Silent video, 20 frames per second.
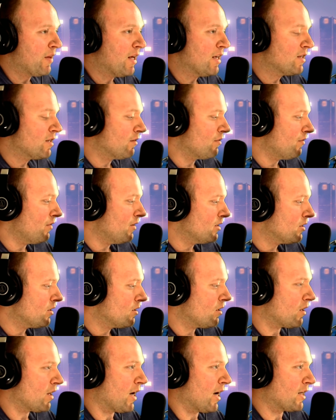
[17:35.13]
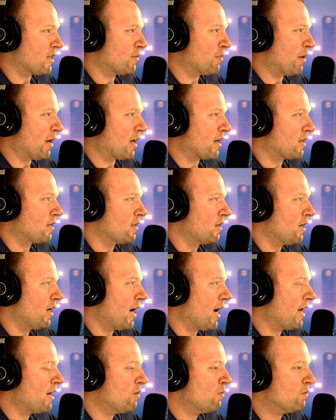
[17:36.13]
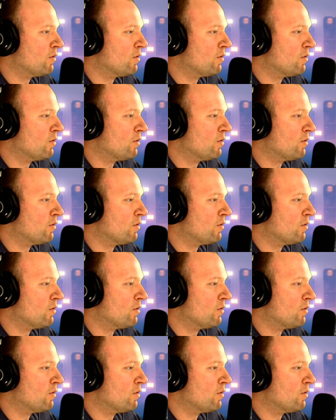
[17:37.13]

is the physical aspect. I